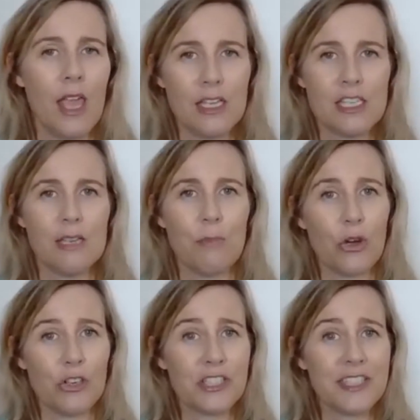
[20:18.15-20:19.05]

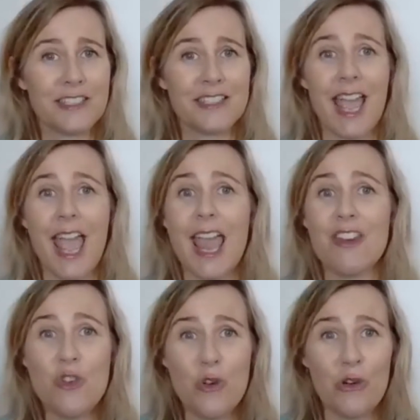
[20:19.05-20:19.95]
antibiotics
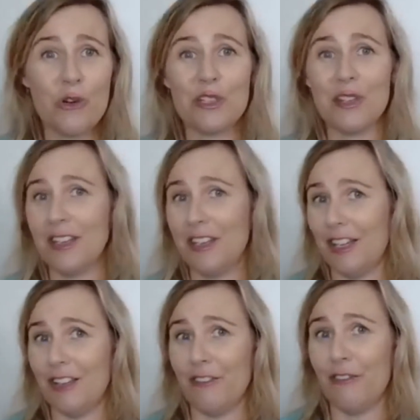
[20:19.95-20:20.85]
and not
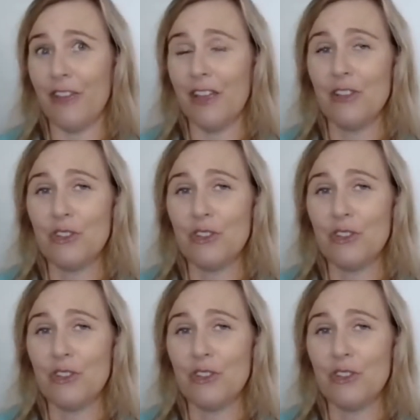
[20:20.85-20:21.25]
give